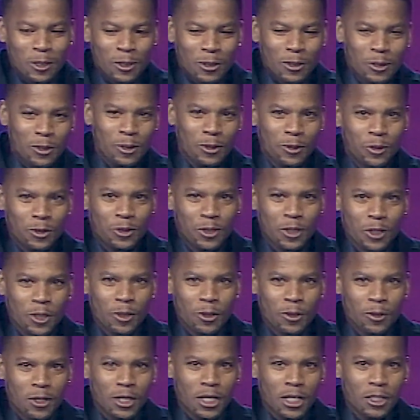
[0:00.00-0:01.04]
You sure
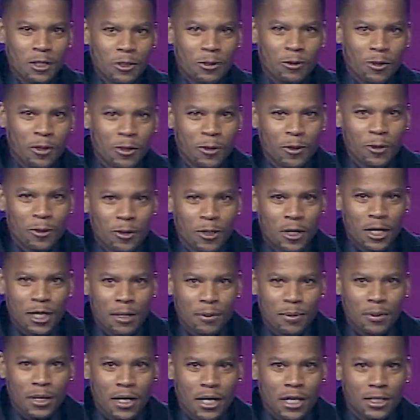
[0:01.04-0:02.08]
done growed up,
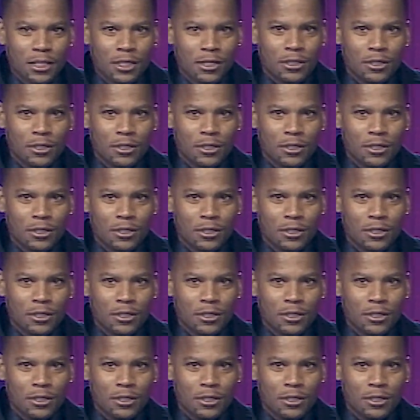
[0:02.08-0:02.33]
huh?